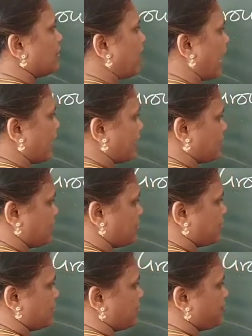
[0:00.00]

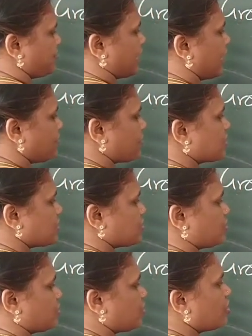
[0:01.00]
character. The elements
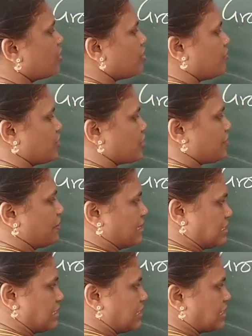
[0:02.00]
which are
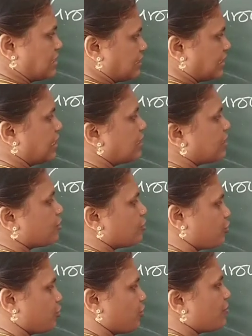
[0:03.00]
present in the
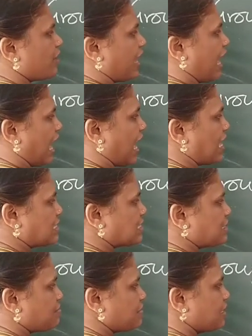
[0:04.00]
group has
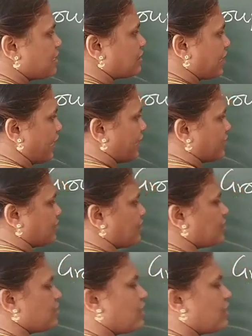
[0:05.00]
similar character